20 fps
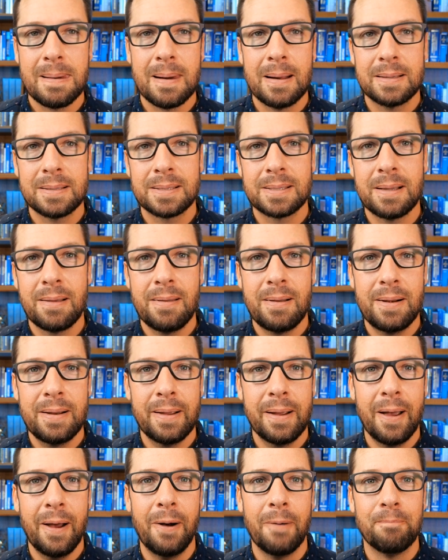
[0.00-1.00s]
So there you
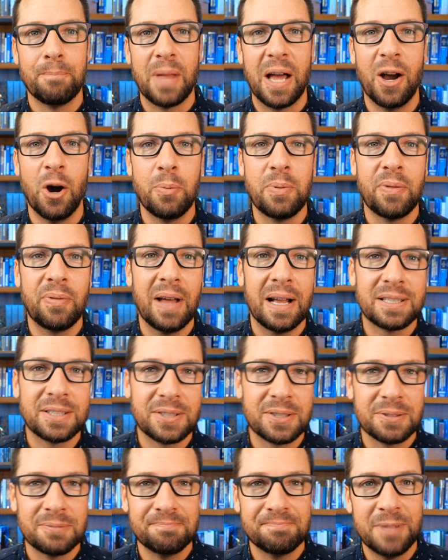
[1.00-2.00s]
go. I hope that
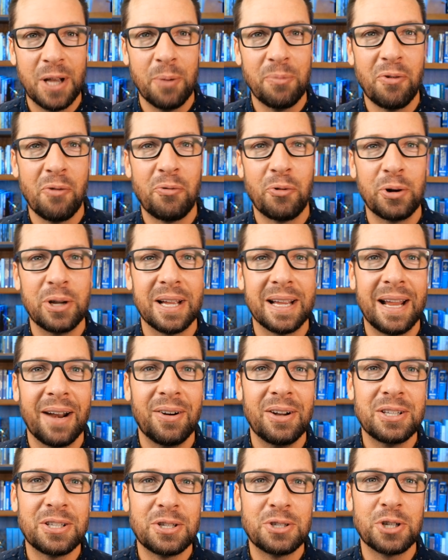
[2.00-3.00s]
that's helpful for you.
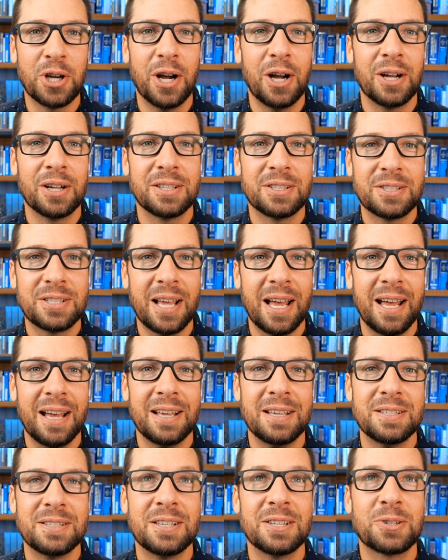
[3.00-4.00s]
Garrett DeJong
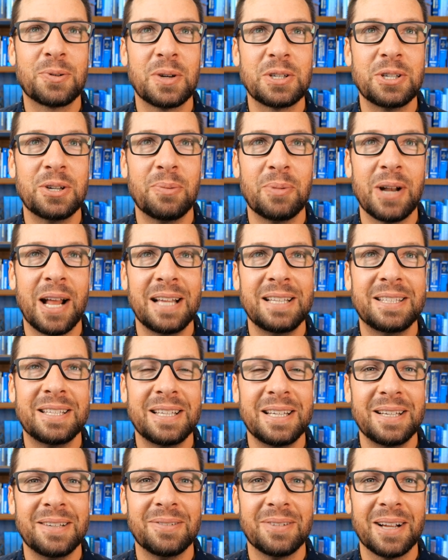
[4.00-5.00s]
says, this is question number
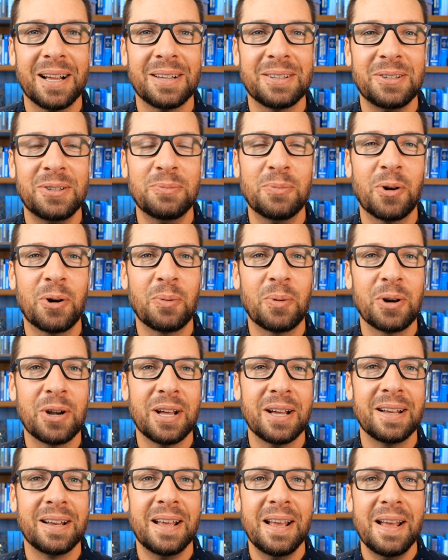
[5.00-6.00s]
19. We got two more and we're done.